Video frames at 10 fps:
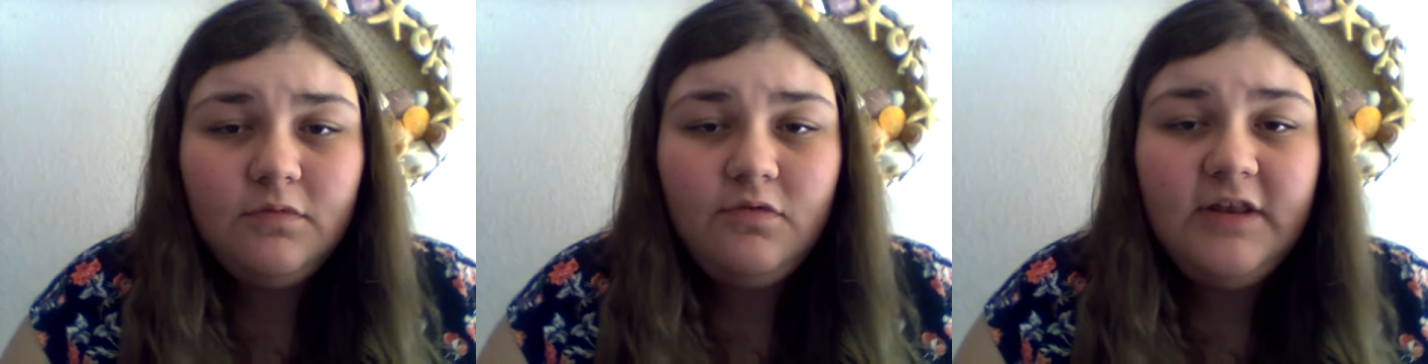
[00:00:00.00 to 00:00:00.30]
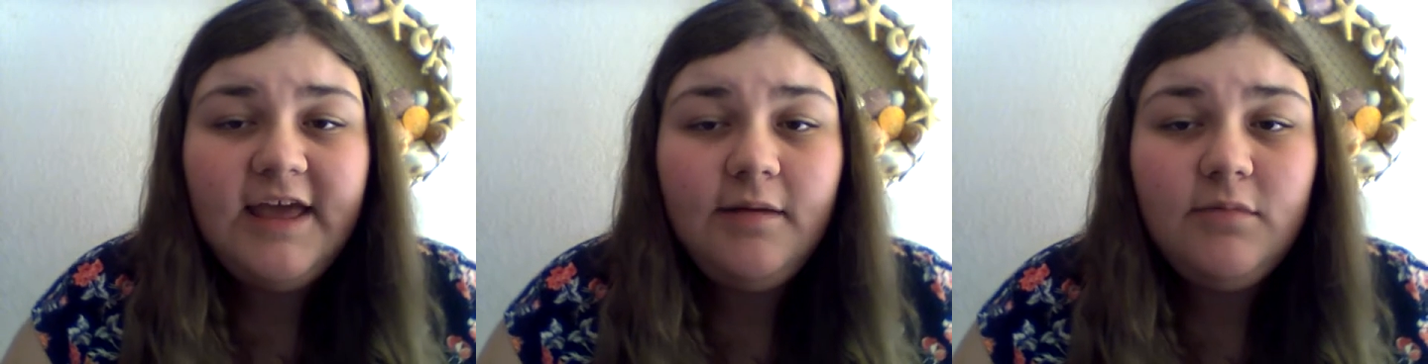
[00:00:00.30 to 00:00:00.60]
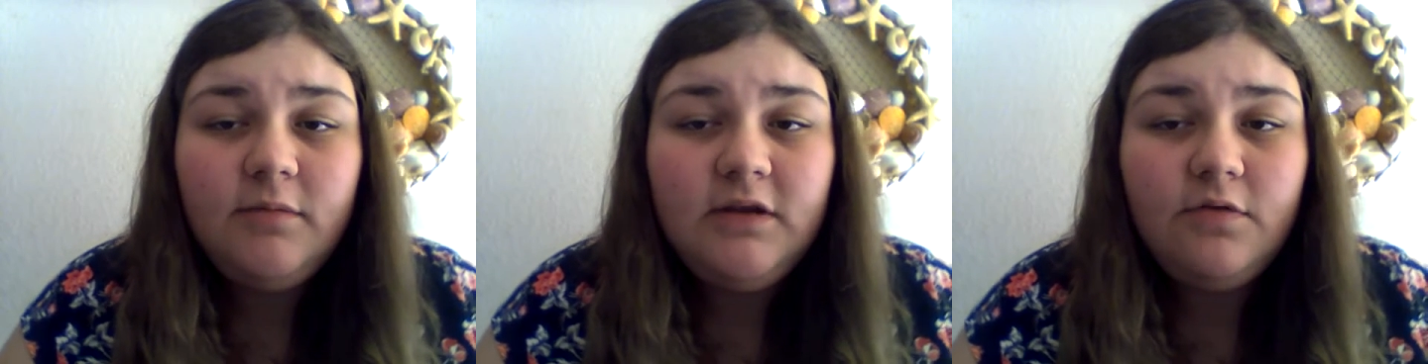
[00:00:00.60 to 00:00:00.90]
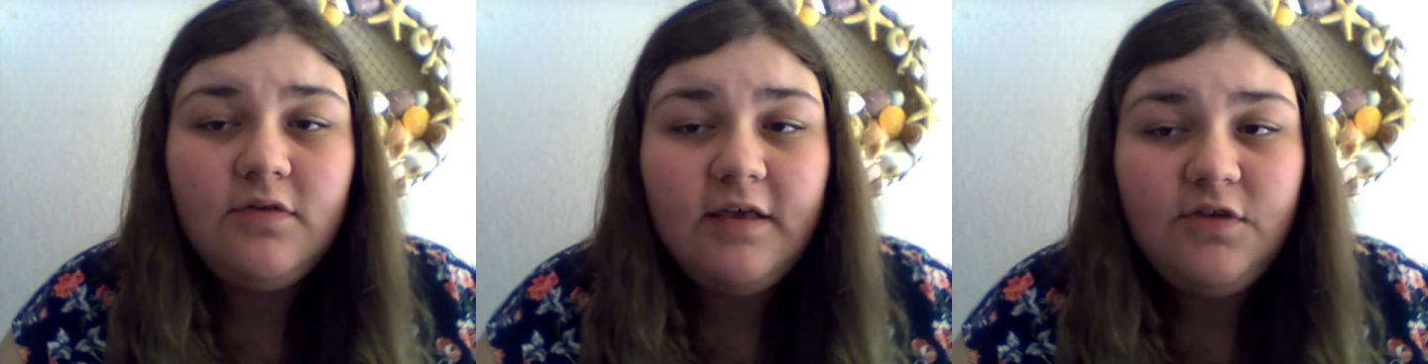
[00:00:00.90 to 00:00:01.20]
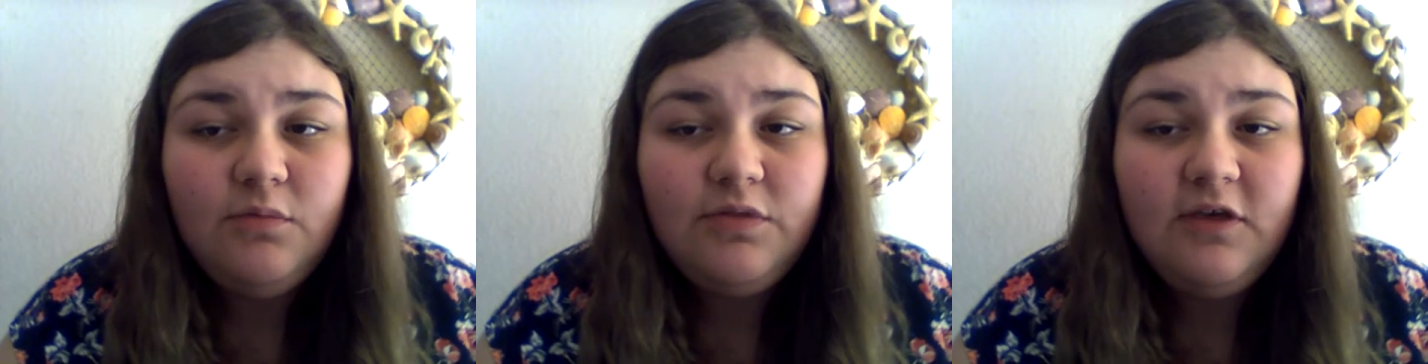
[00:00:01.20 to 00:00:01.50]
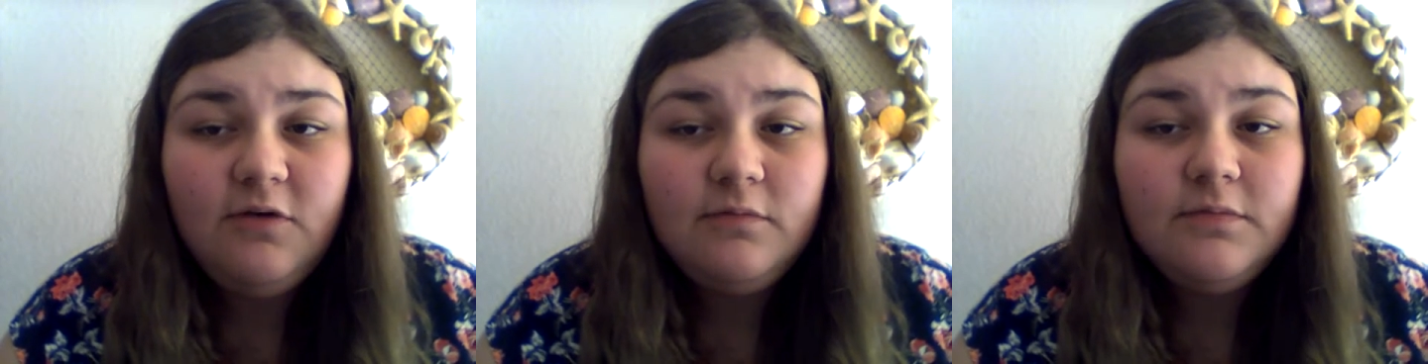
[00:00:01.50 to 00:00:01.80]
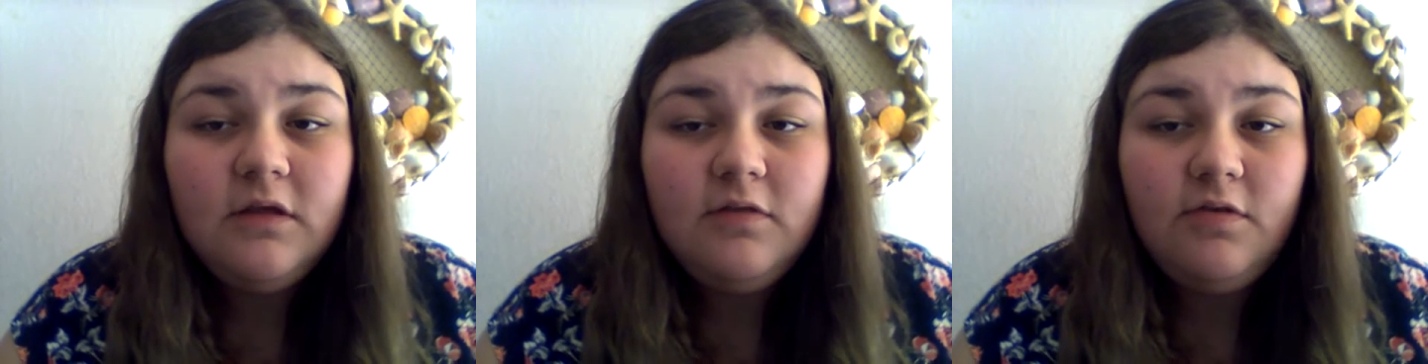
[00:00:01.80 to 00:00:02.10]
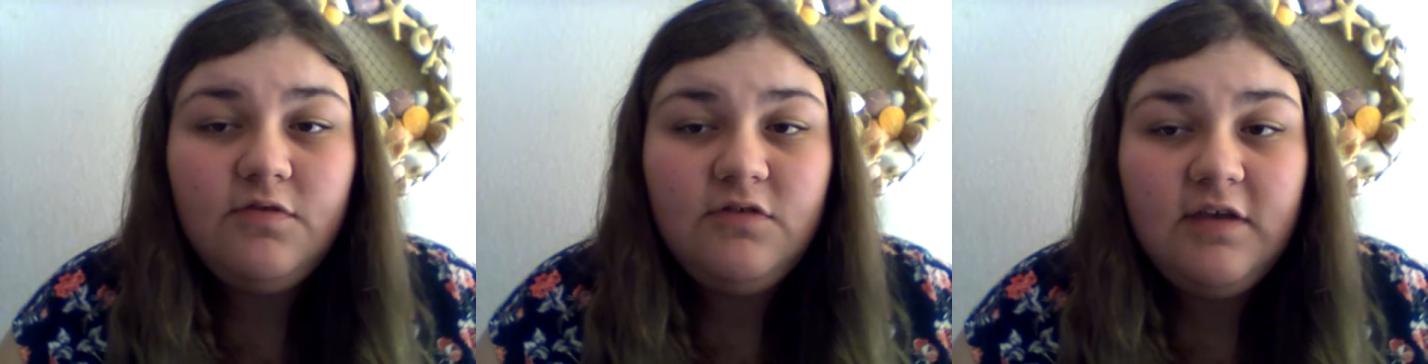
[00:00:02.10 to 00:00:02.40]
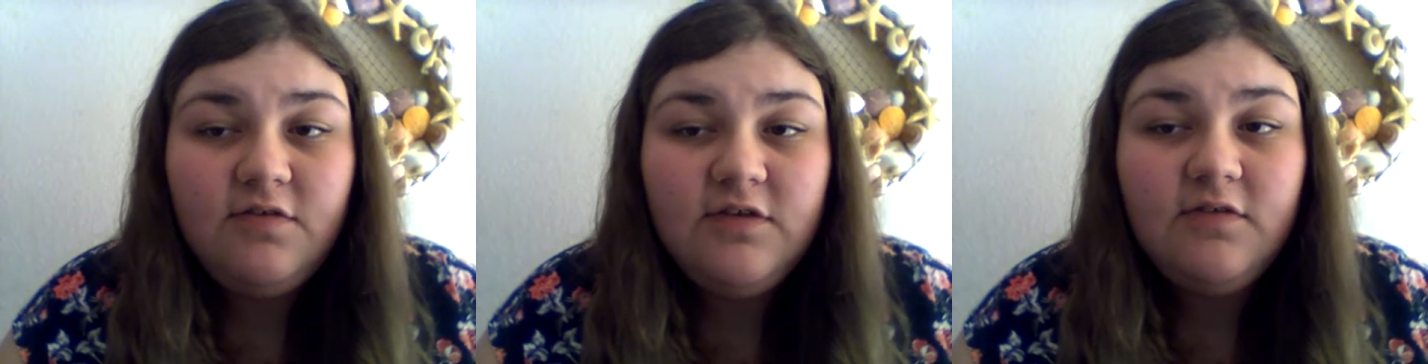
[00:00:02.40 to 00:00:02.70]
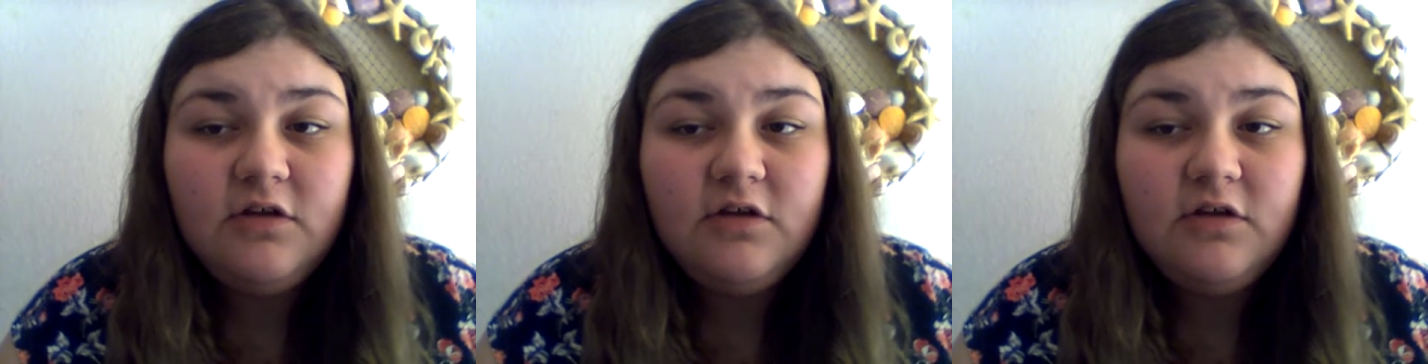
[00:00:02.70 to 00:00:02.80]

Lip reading: Today I'm going to be discussing with you the statistics